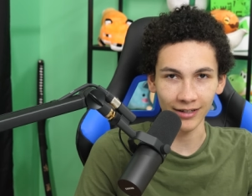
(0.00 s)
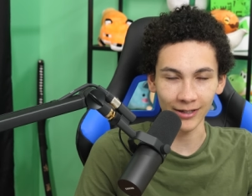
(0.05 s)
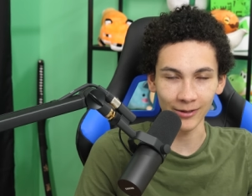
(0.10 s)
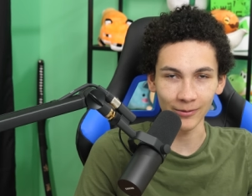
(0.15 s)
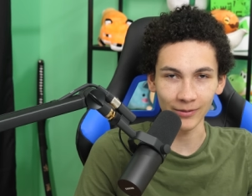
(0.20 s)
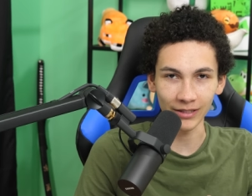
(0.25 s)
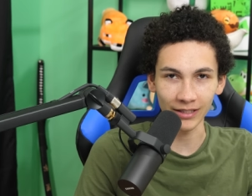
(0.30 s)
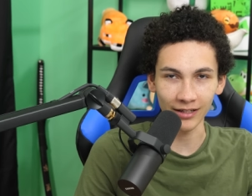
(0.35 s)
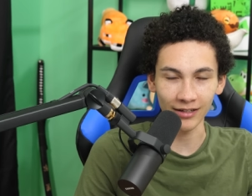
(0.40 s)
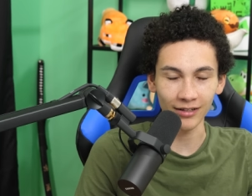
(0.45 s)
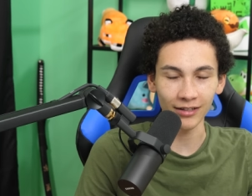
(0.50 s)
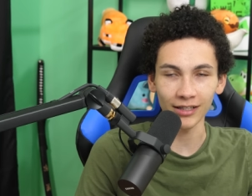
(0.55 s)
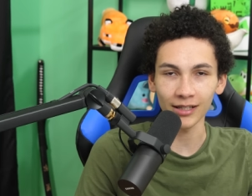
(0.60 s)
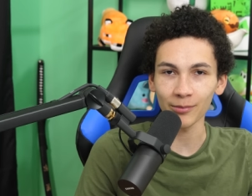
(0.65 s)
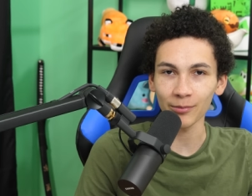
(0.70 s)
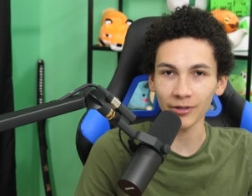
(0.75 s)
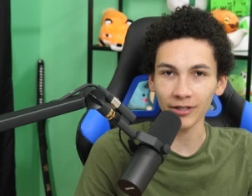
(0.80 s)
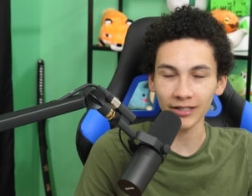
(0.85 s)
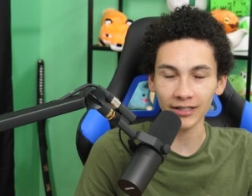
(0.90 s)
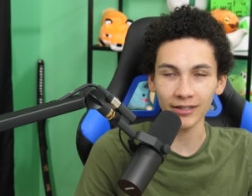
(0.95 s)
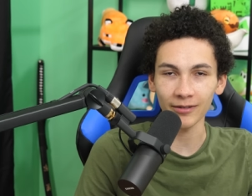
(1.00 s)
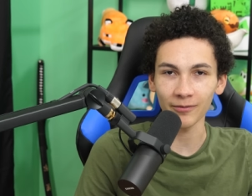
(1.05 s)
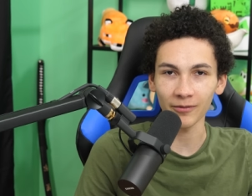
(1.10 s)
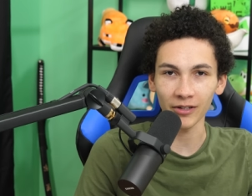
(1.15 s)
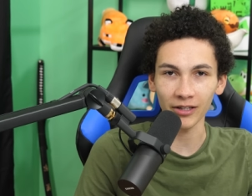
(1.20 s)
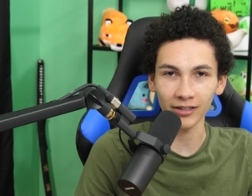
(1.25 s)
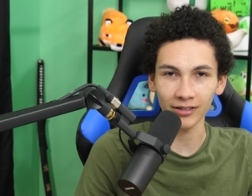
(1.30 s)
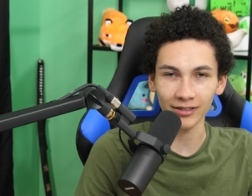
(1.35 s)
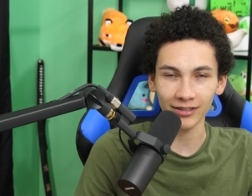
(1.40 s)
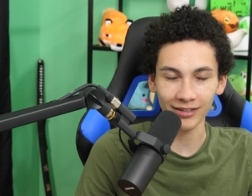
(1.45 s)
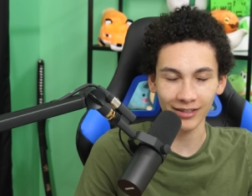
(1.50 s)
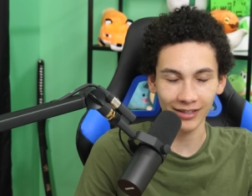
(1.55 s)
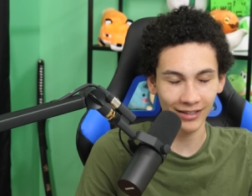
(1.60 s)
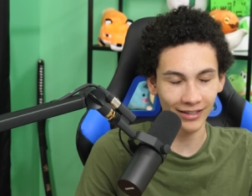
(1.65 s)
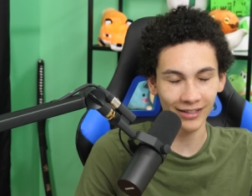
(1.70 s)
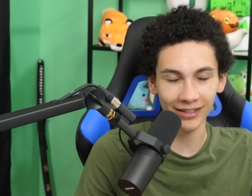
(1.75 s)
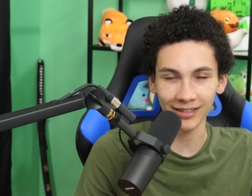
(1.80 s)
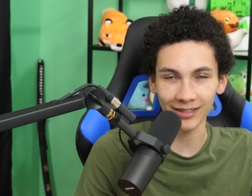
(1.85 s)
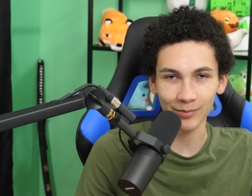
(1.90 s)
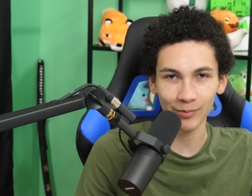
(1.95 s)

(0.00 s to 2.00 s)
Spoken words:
It was in collaboration with, I think, a